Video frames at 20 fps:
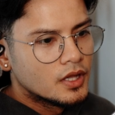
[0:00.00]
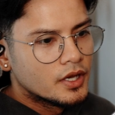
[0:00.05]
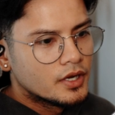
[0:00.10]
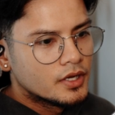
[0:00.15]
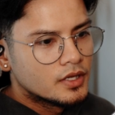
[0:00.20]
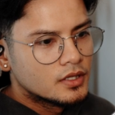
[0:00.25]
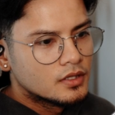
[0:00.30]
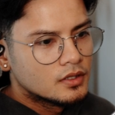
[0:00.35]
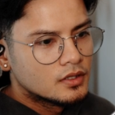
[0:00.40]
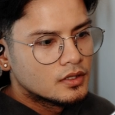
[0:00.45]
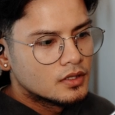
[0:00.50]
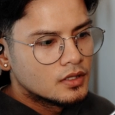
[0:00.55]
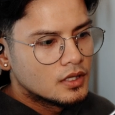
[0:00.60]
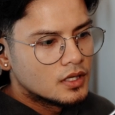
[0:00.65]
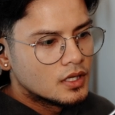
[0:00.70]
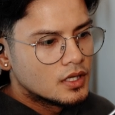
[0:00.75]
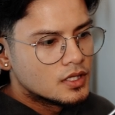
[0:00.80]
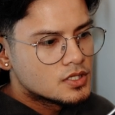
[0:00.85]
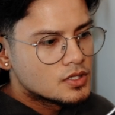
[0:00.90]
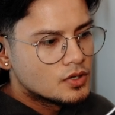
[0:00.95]
layer,
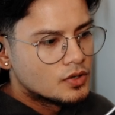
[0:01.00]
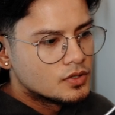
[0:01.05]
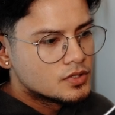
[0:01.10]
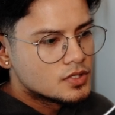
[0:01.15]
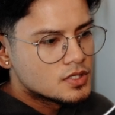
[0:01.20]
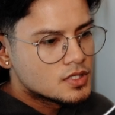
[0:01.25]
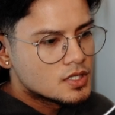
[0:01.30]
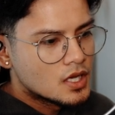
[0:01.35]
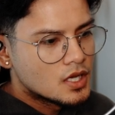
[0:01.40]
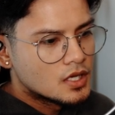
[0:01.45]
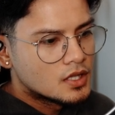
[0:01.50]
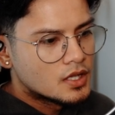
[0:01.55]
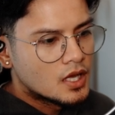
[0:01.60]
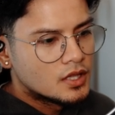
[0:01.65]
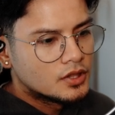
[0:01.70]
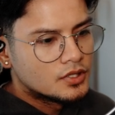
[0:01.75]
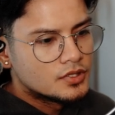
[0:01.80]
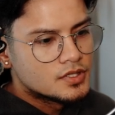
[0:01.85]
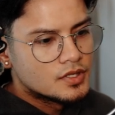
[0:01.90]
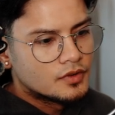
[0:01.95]
it's going to say
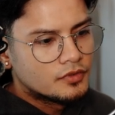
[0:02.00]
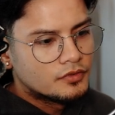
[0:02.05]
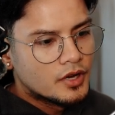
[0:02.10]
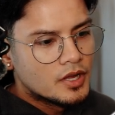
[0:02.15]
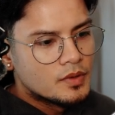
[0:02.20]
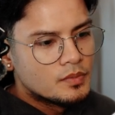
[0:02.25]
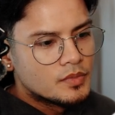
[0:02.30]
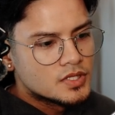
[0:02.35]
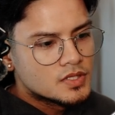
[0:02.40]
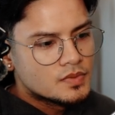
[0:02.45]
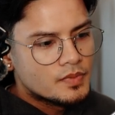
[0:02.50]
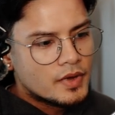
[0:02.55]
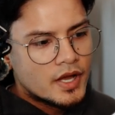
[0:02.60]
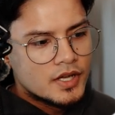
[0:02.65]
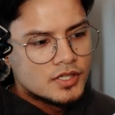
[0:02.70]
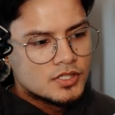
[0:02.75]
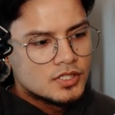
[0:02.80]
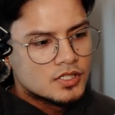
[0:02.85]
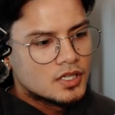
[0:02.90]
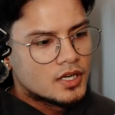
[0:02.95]
that there's a frame
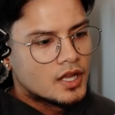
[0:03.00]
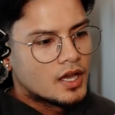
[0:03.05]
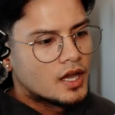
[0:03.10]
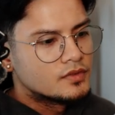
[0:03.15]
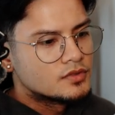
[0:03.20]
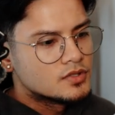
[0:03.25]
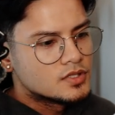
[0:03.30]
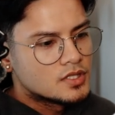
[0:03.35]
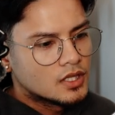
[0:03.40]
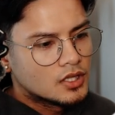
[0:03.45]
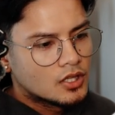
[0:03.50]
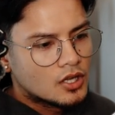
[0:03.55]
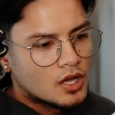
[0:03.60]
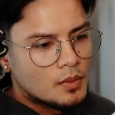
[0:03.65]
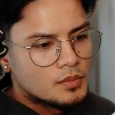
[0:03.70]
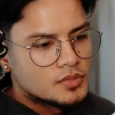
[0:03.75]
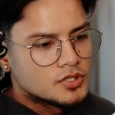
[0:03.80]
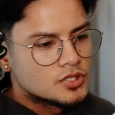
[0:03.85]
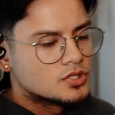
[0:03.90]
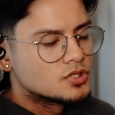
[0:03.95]
mismatch and I have to set the
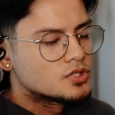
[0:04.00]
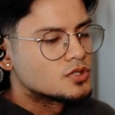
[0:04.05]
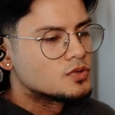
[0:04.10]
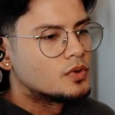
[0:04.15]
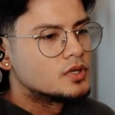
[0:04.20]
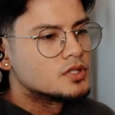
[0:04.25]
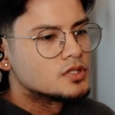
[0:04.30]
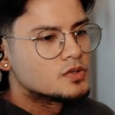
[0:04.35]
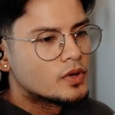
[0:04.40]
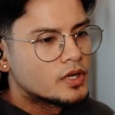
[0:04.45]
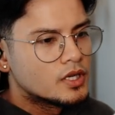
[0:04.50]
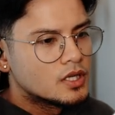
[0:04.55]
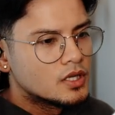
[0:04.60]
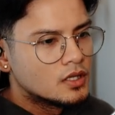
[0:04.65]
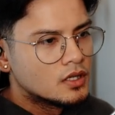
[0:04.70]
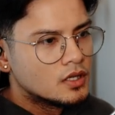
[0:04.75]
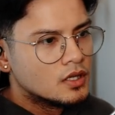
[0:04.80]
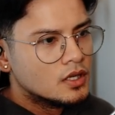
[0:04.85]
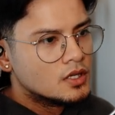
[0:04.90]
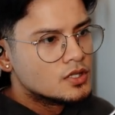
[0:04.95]
composition to
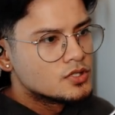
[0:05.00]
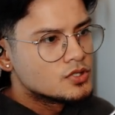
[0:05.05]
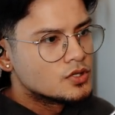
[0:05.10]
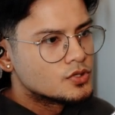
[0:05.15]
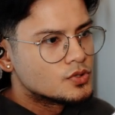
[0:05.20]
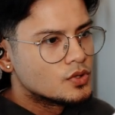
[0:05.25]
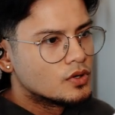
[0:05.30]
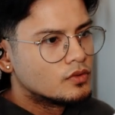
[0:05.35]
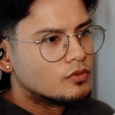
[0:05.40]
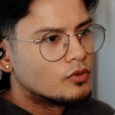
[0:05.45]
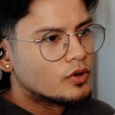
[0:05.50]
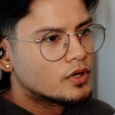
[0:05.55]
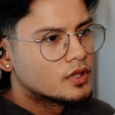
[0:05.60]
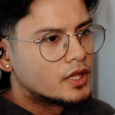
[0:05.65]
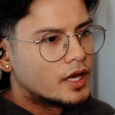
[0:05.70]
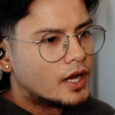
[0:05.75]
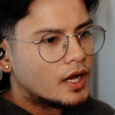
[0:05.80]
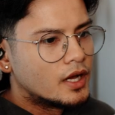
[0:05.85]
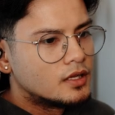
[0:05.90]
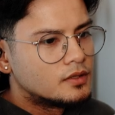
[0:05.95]
120. So to avoid
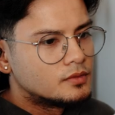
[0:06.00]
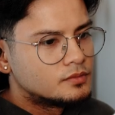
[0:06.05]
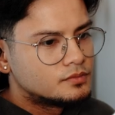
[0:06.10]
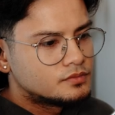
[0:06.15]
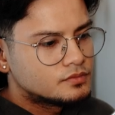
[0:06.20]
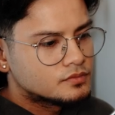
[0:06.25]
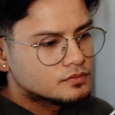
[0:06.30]
that,